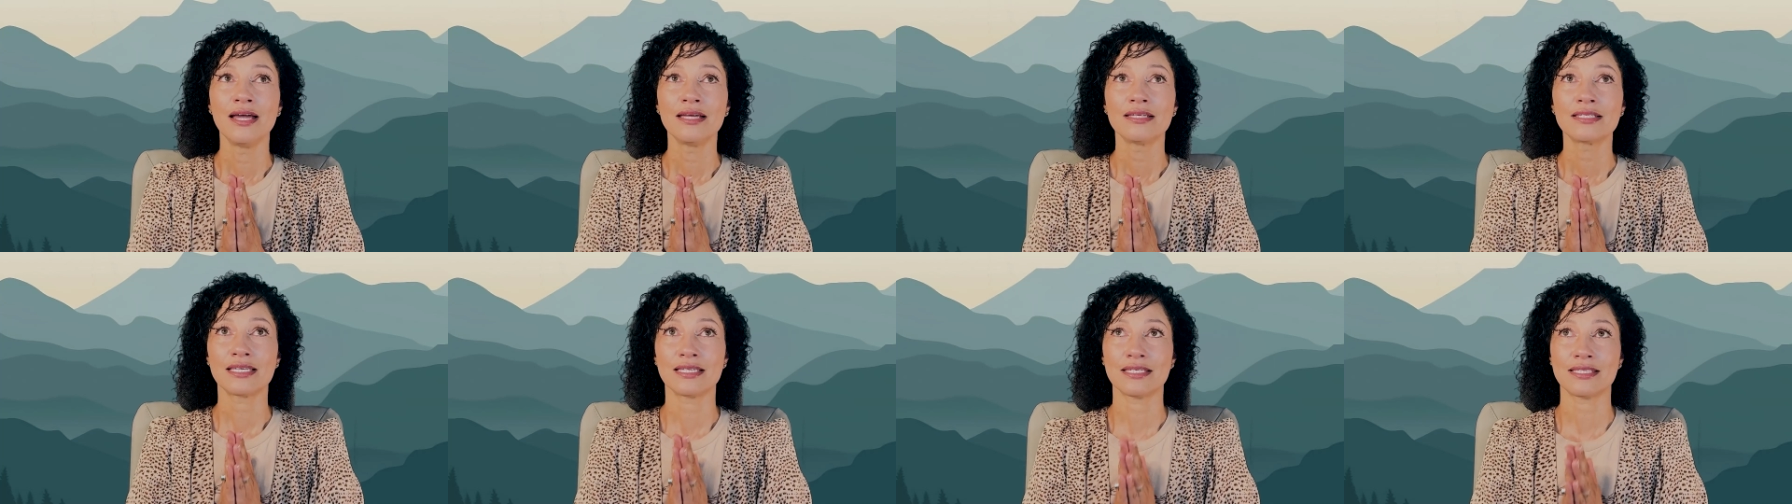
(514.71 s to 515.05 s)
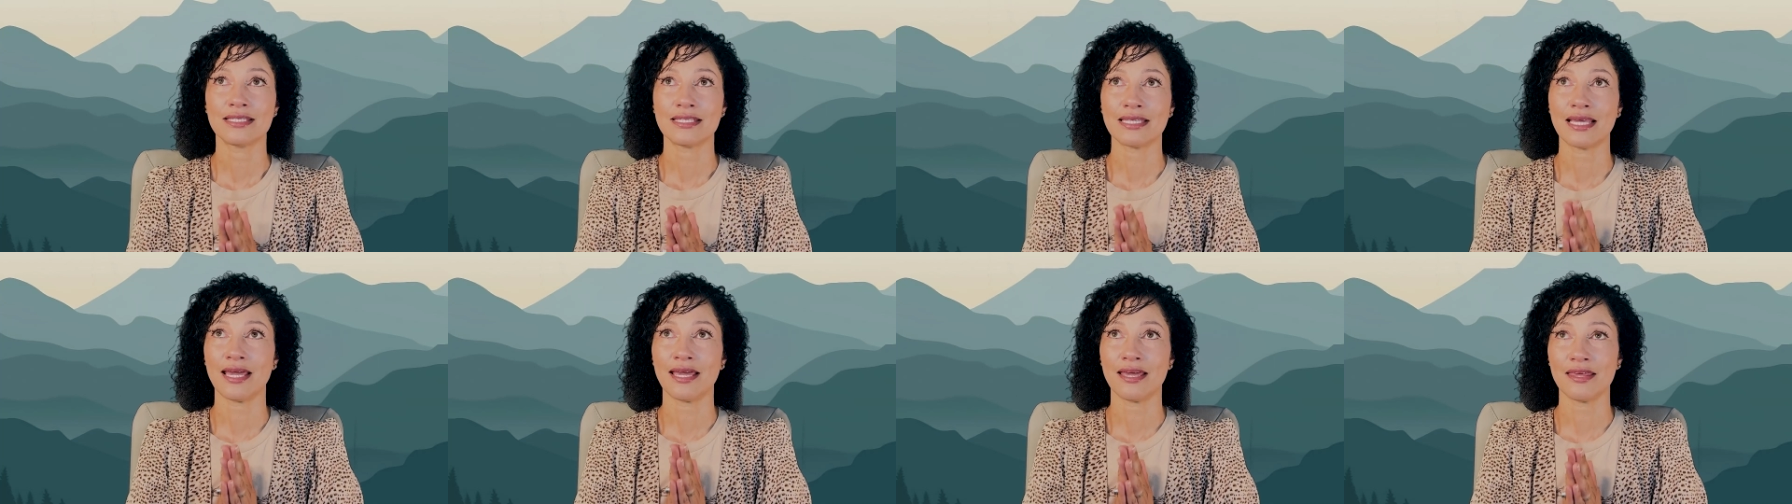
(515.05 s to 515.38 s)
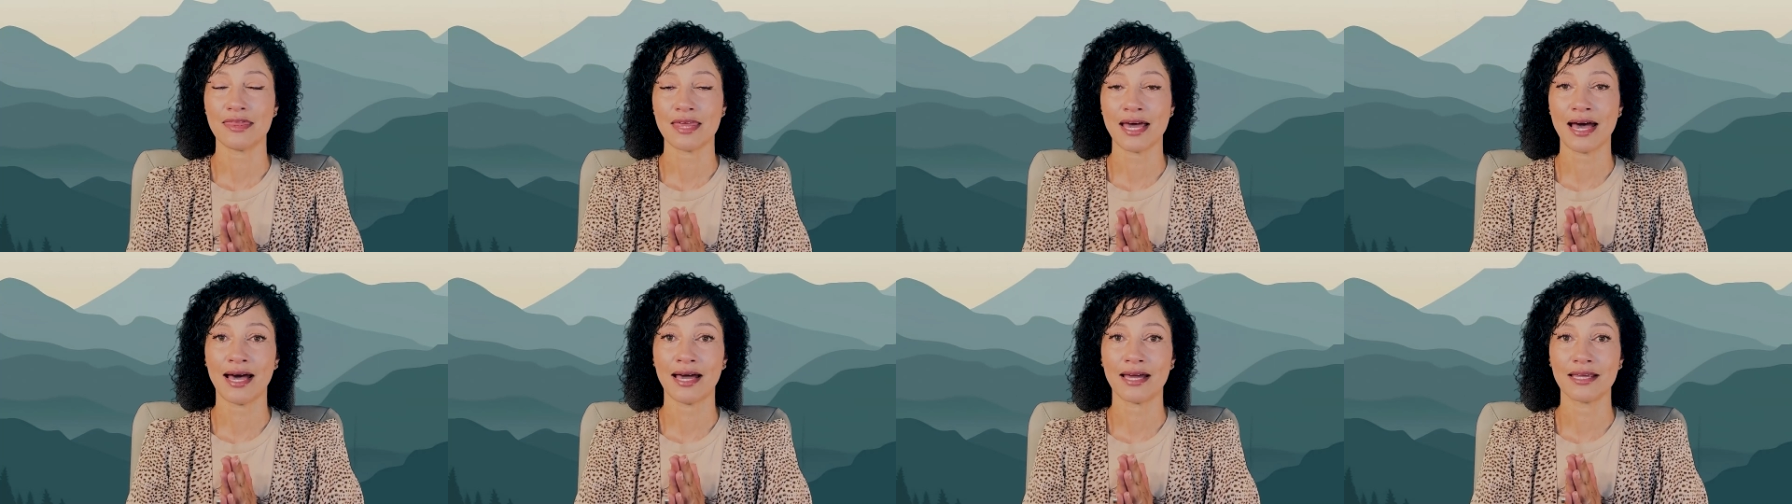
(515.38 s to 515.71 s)
to say
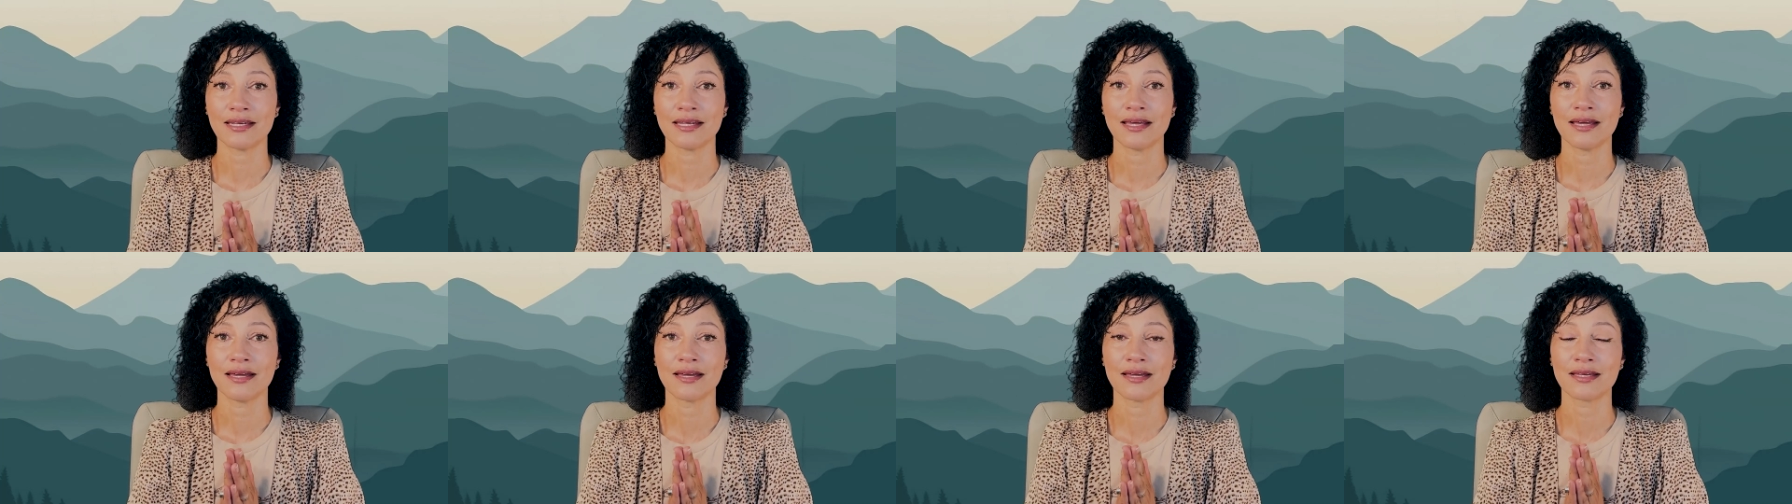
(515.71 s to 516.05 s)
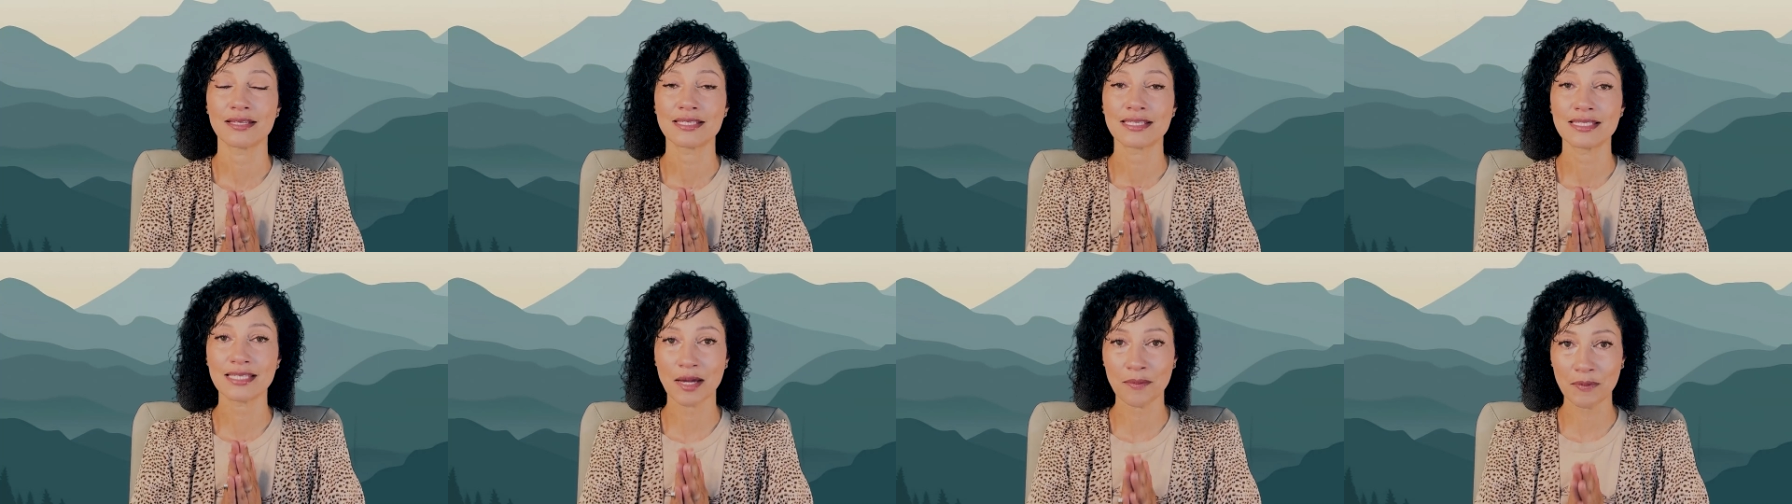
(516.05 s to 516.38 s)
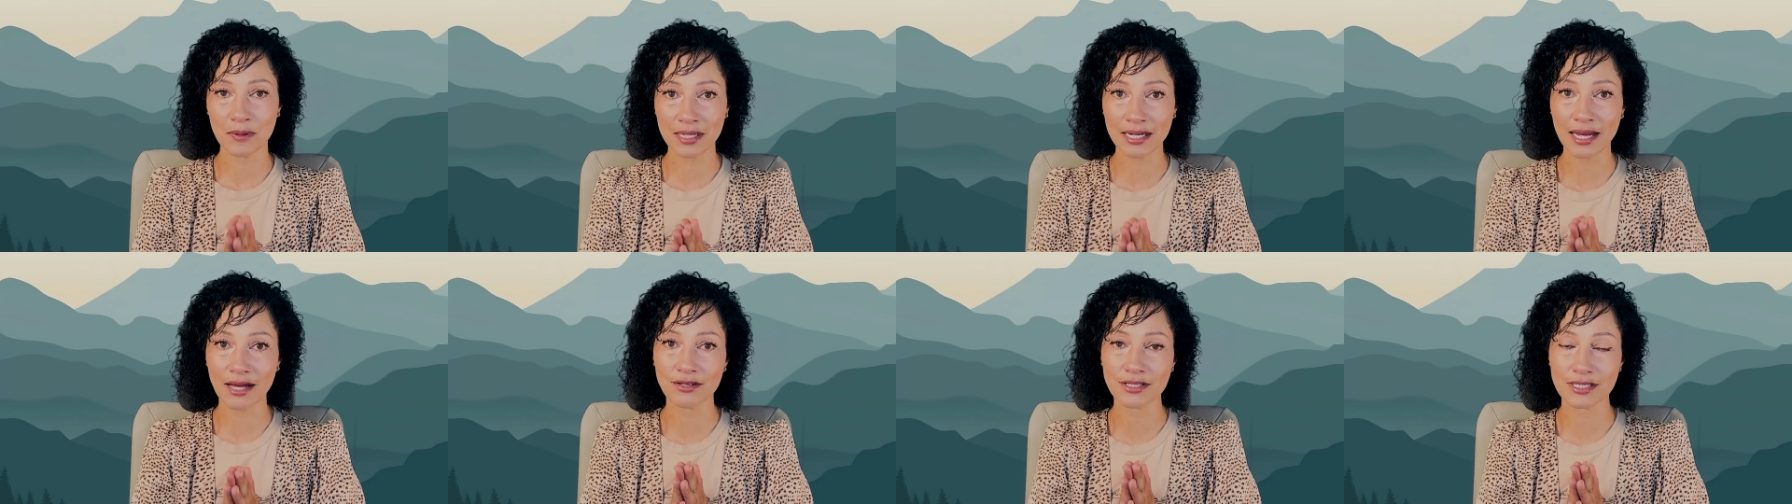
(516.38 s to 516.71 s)
that
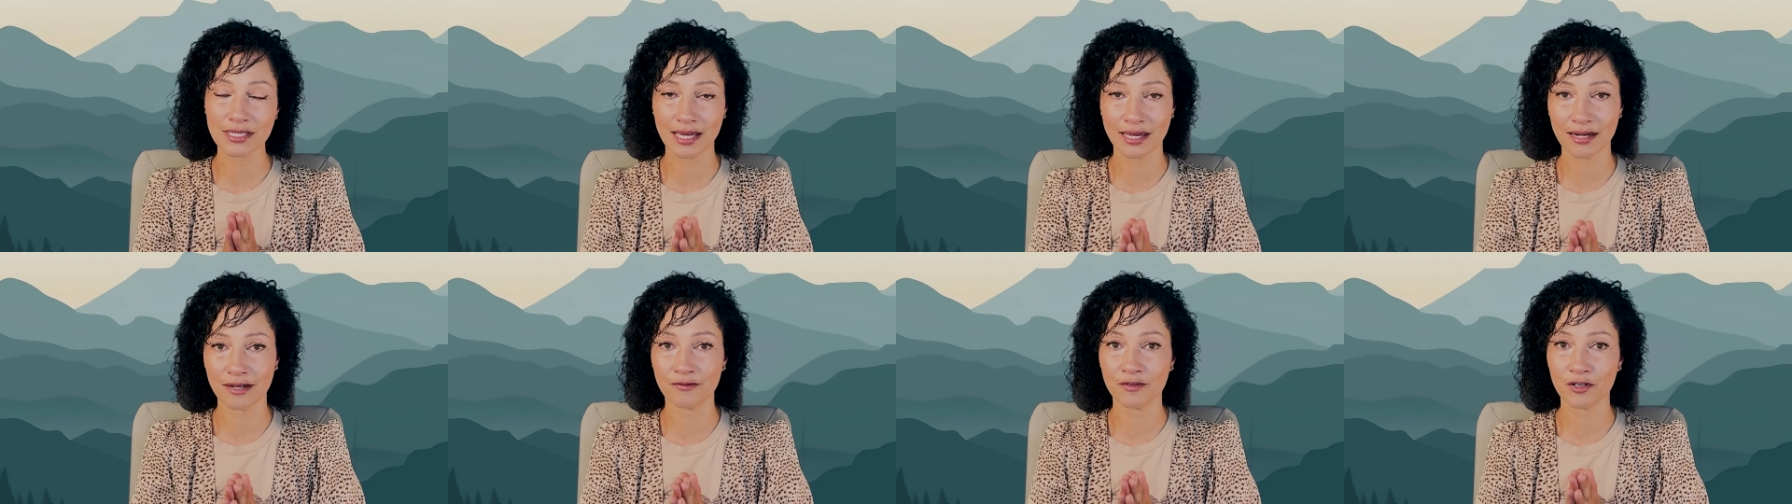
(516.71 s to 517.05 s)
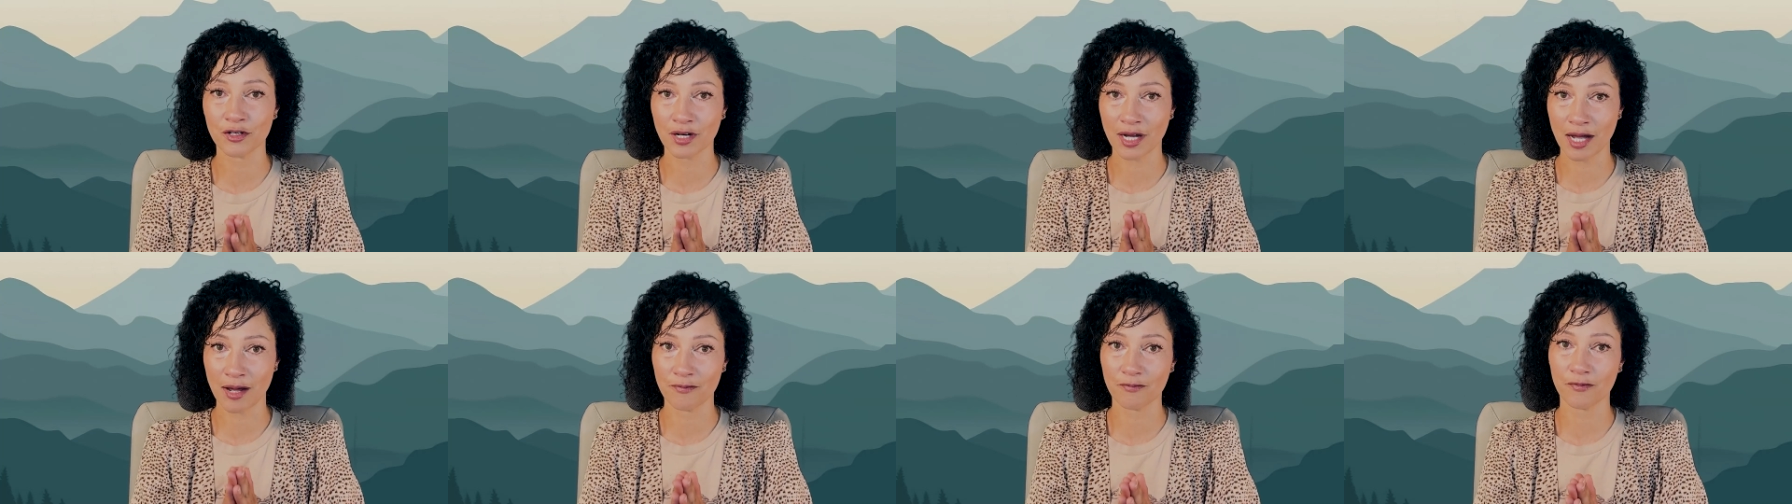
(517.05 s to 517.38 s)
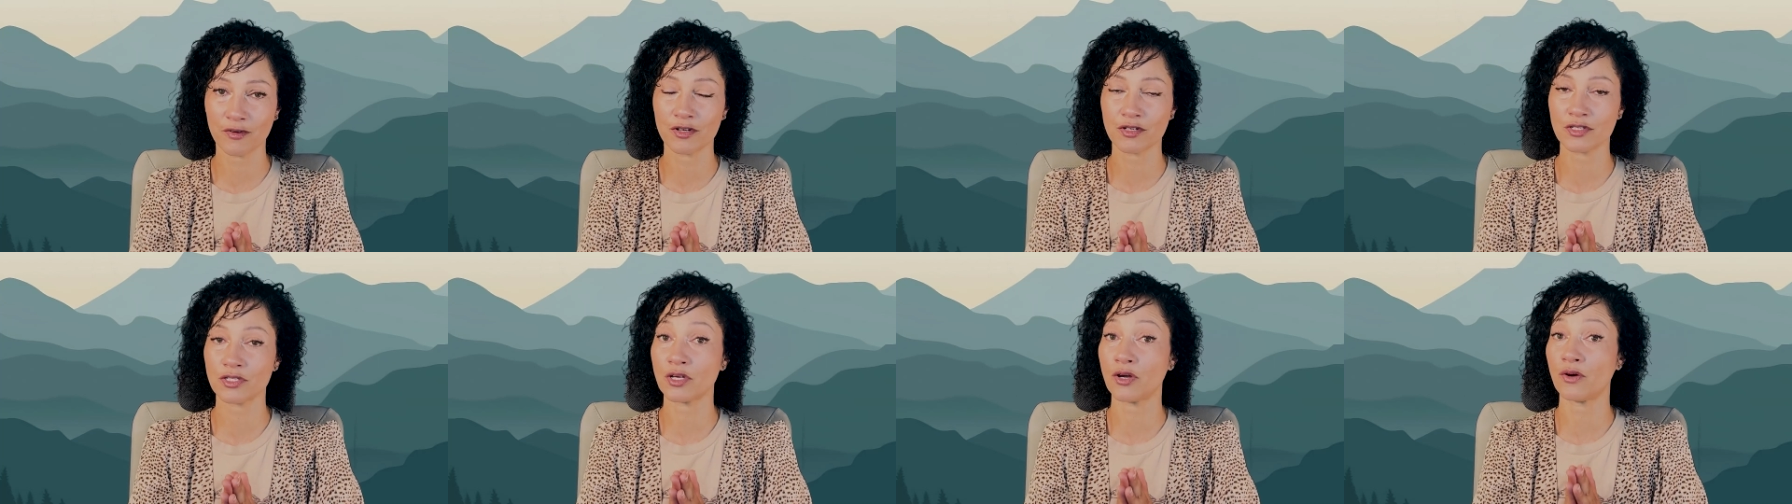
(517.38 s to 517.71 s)
stepping outside of your
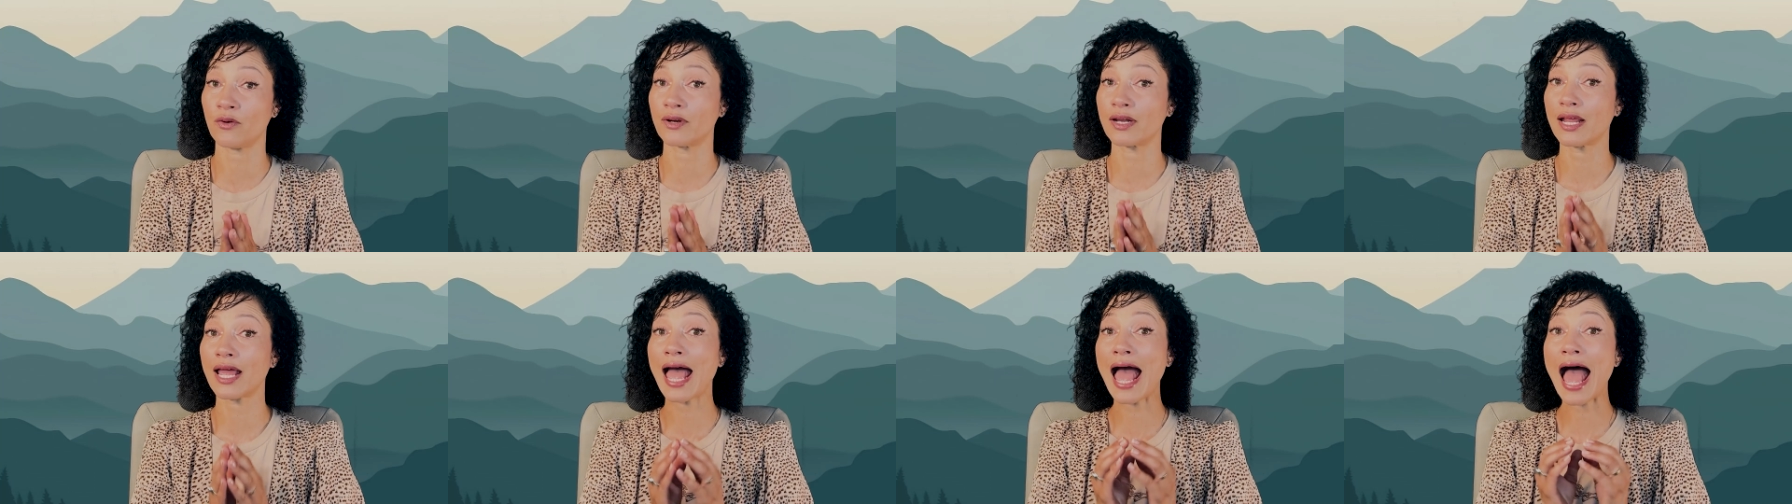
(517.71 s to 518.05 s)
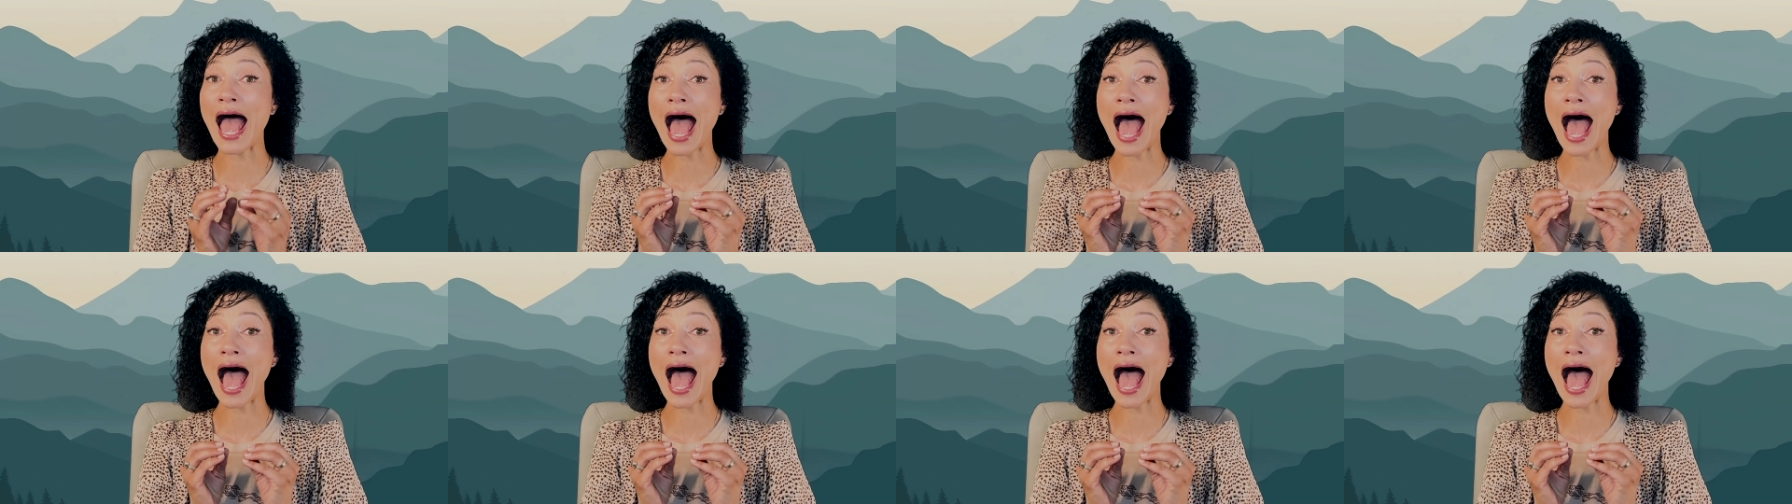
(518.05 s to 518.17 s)
comfort zone,